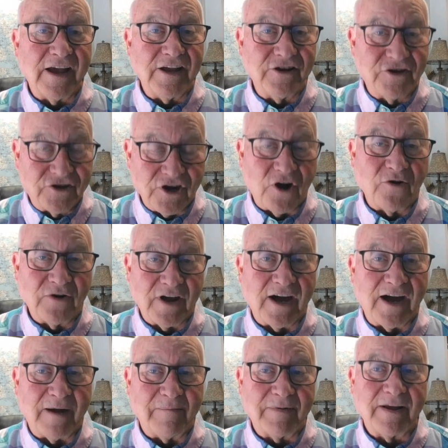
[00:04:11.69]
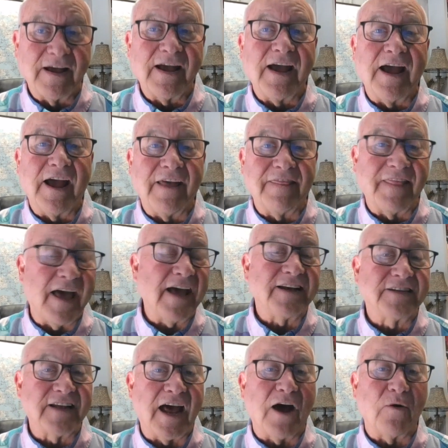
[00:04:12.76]
He showed up, and
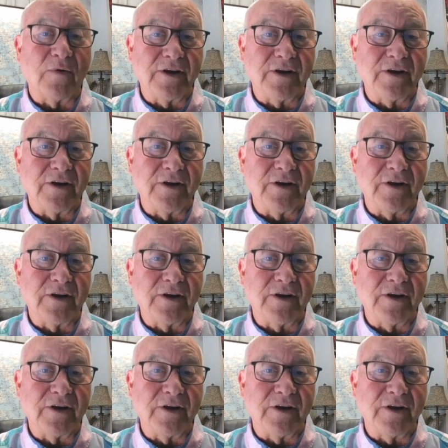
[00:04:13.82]
that's how